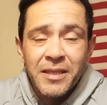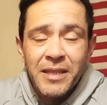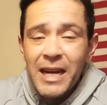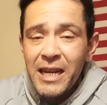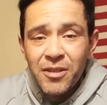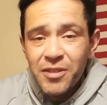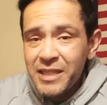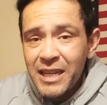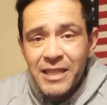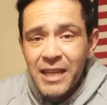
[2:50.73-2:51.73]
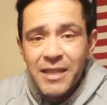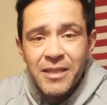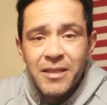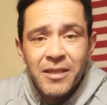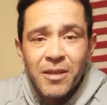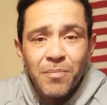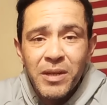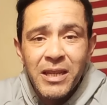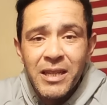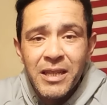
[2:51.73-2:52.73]
i understand that
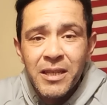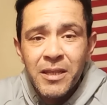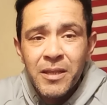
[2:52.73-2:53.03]
completely